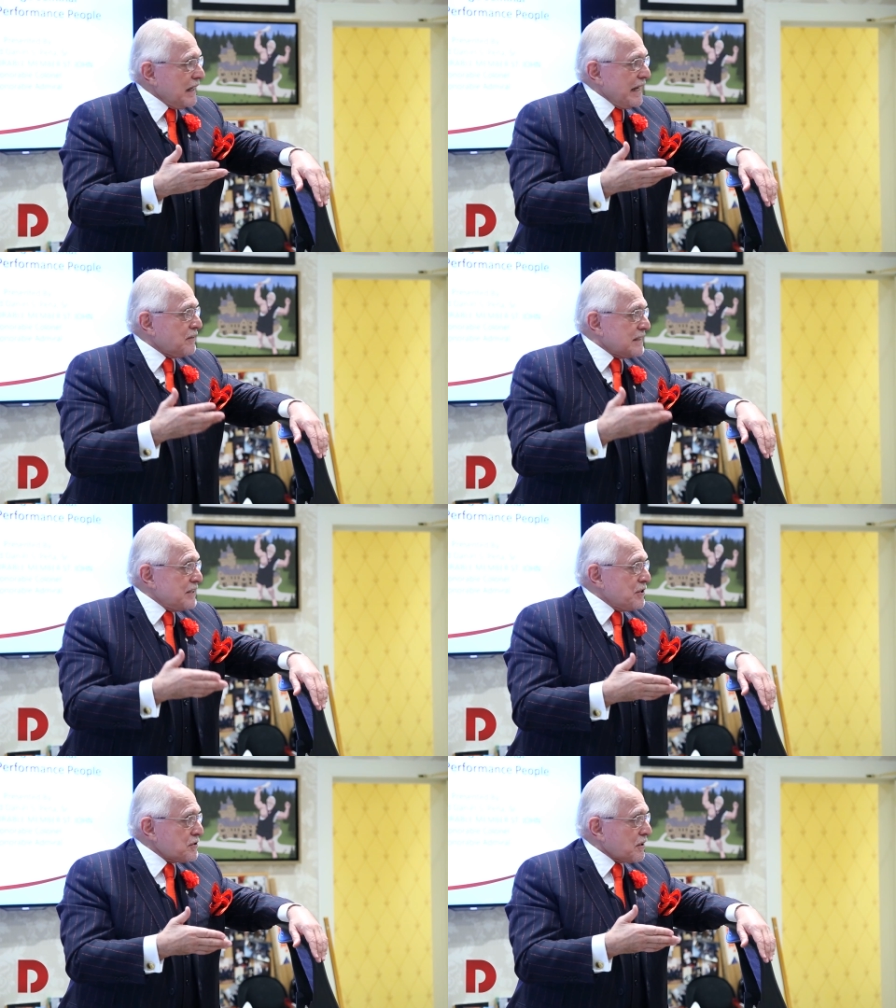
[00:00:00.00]
eight or
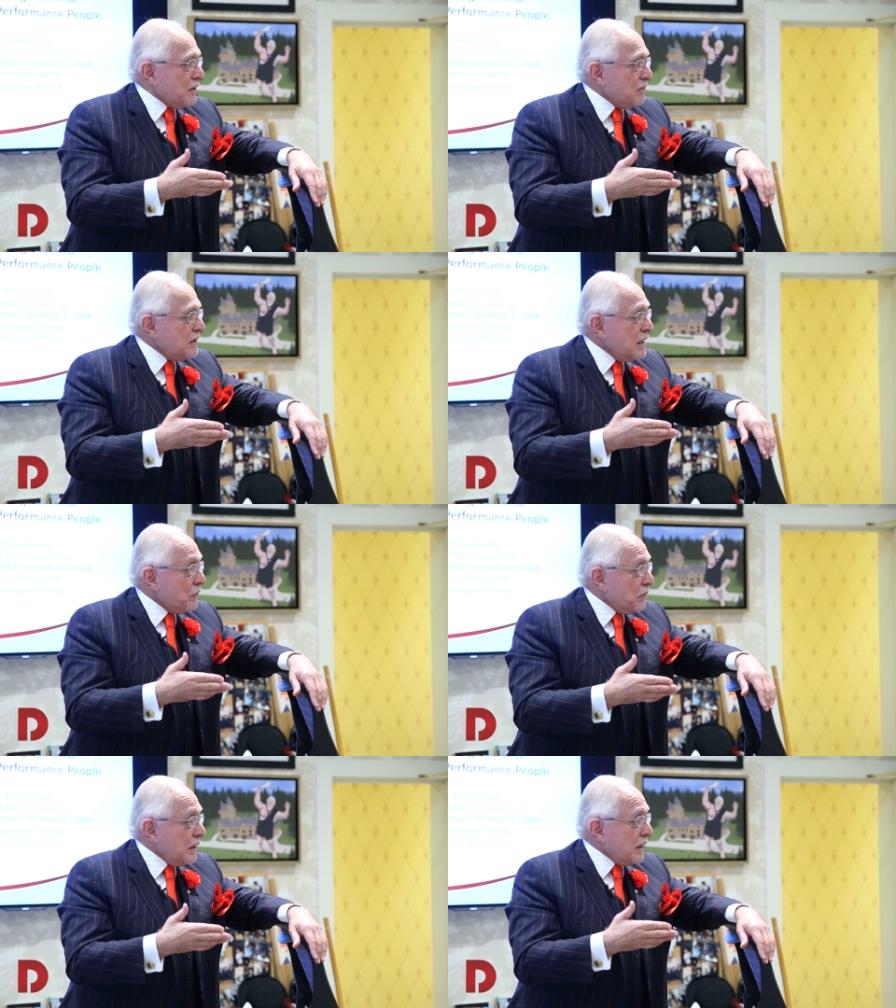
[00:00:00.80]
ten years ago,
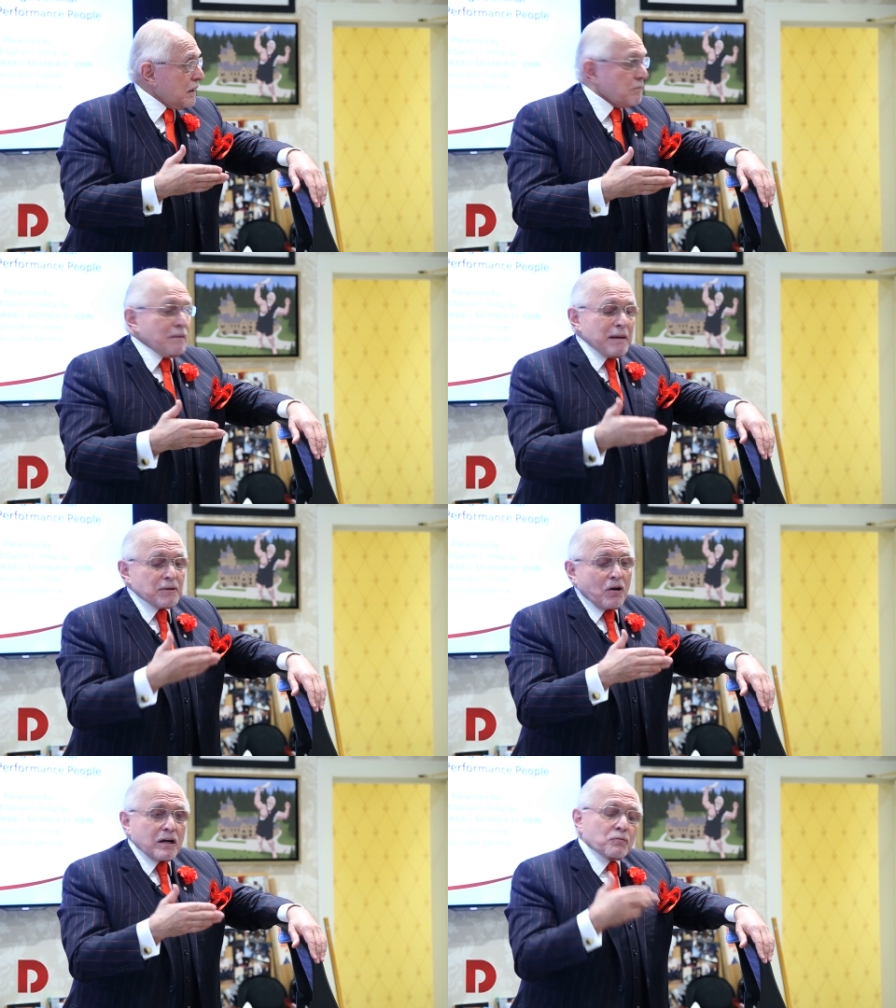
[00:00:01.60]
or
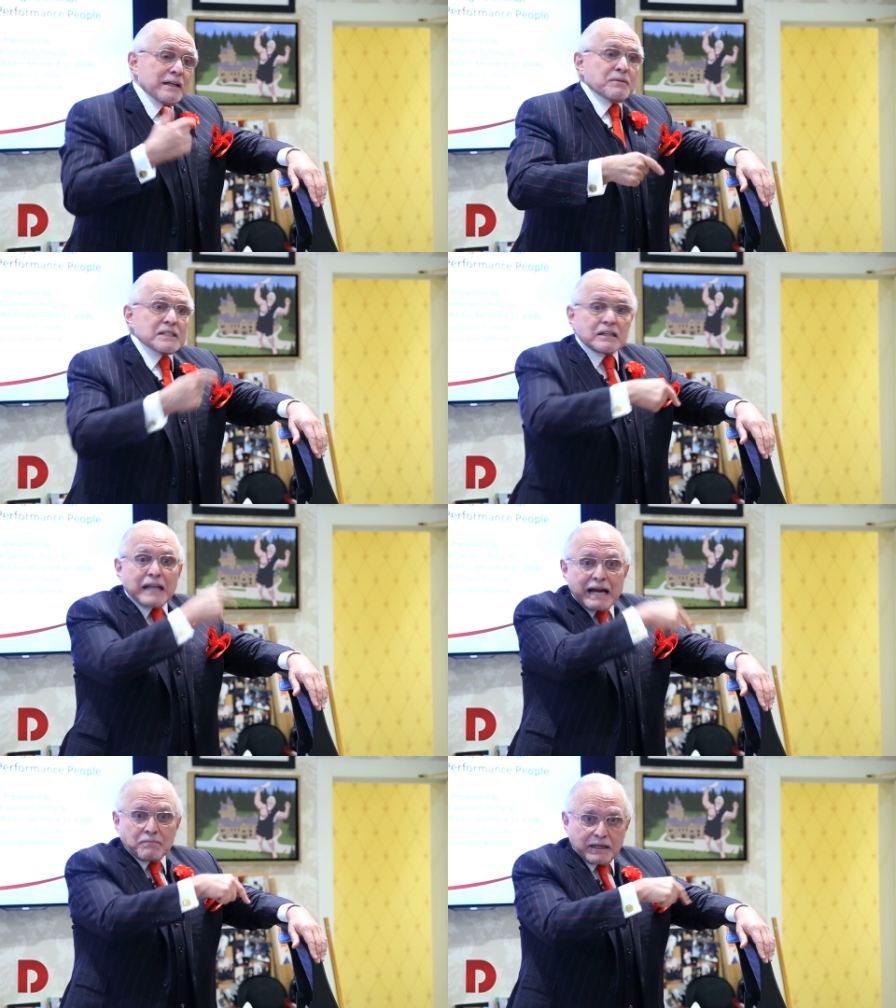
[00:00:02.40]
maybe longer when he was
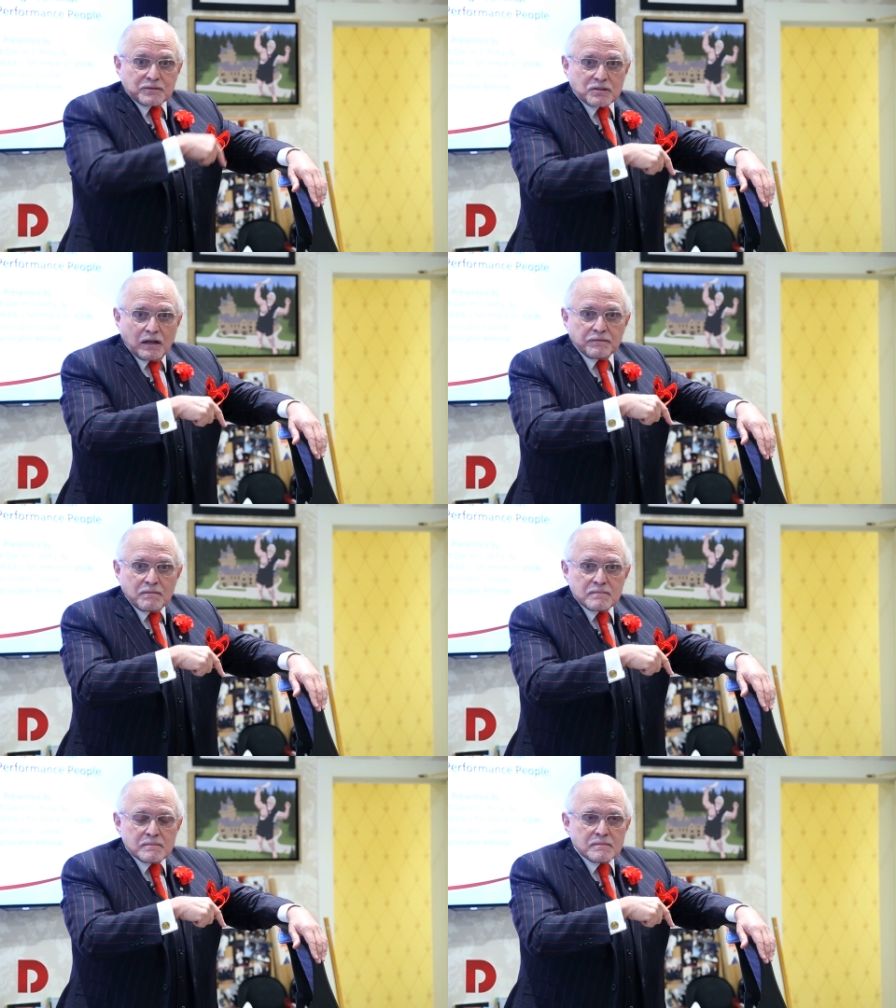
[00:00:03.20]
still at Microsoft,
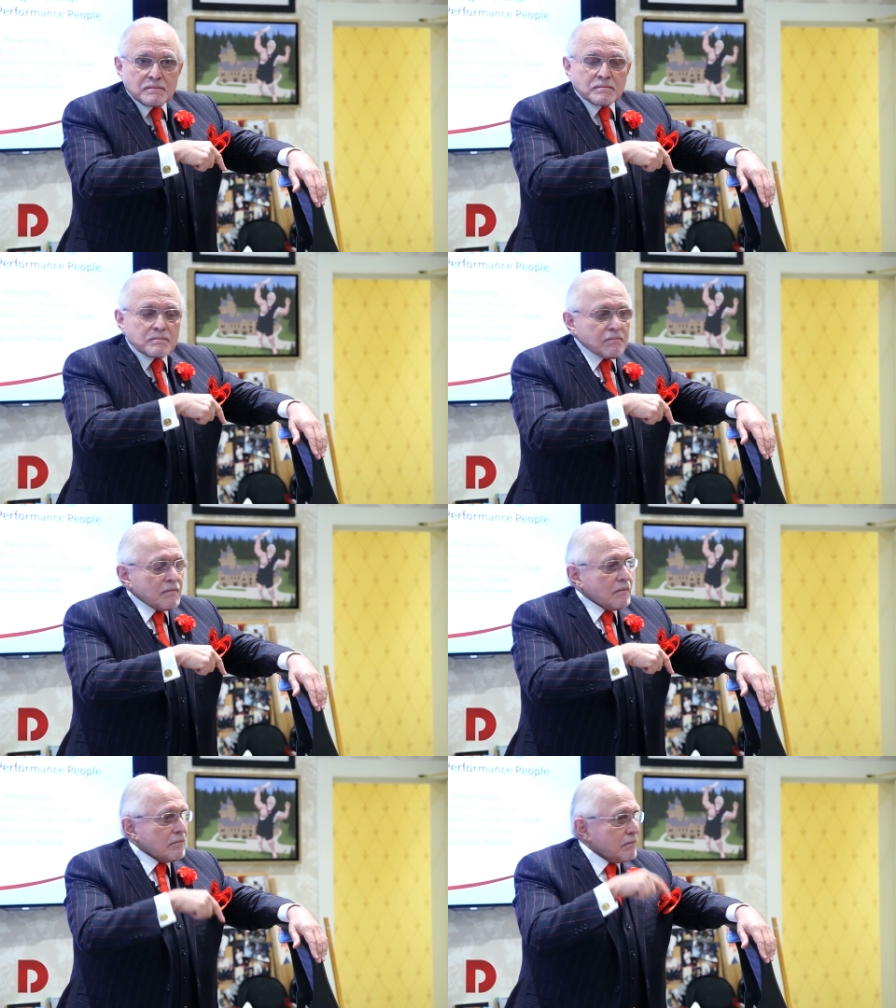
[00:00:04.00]

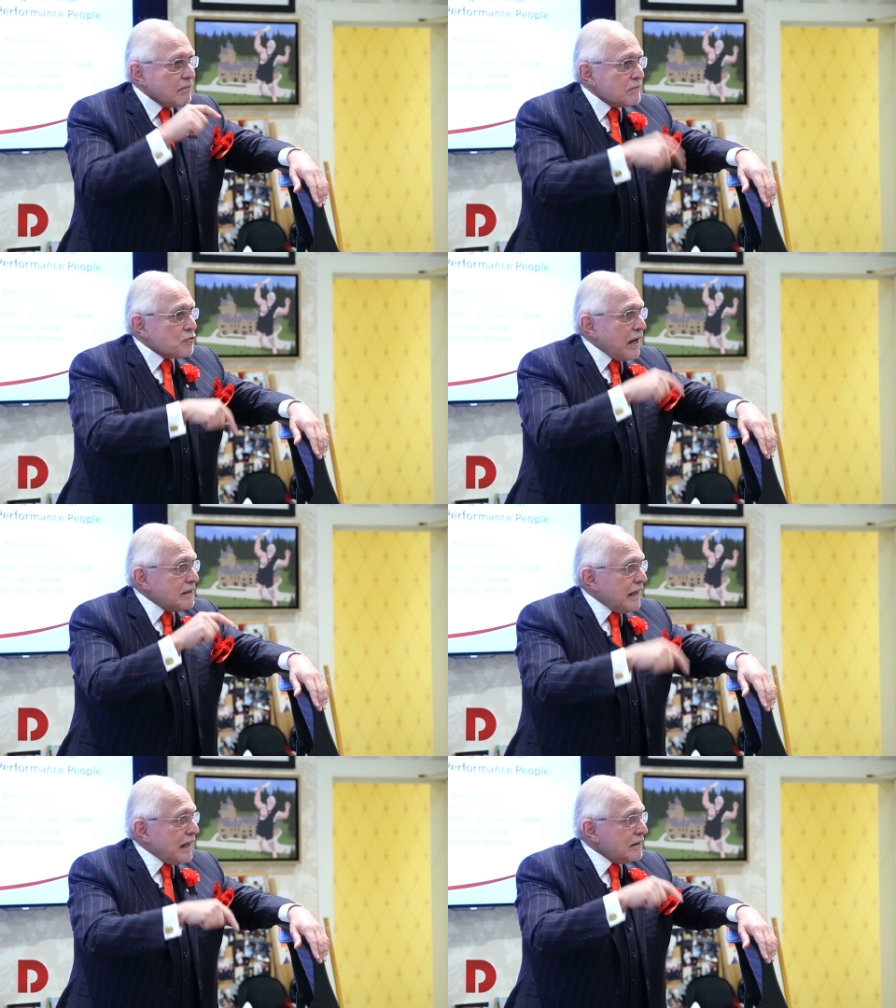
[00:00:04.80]

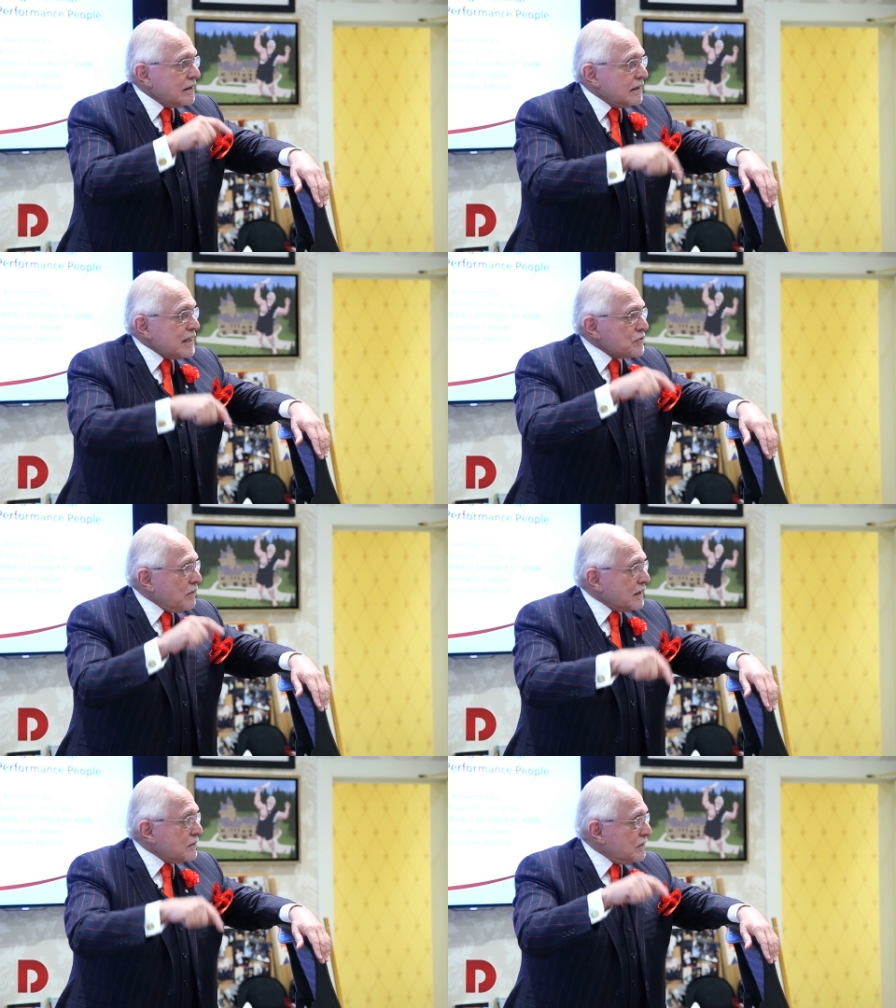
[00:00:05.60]
tried that, and guess
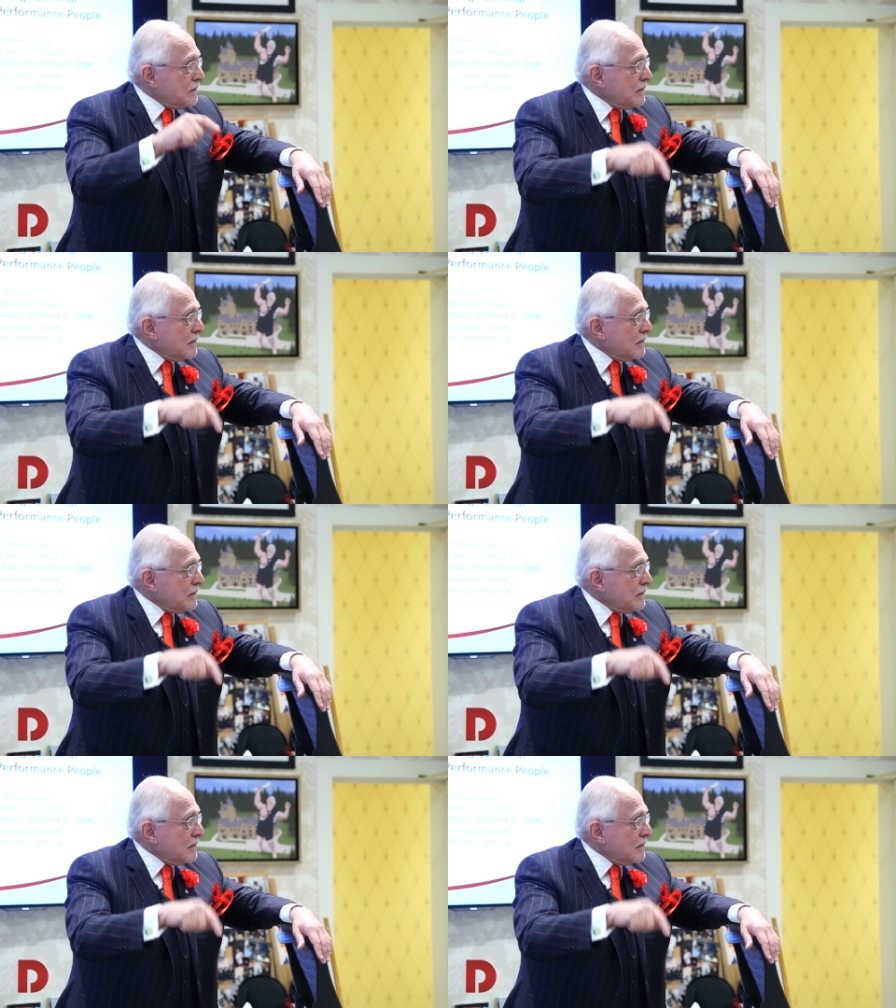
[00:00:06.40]
what?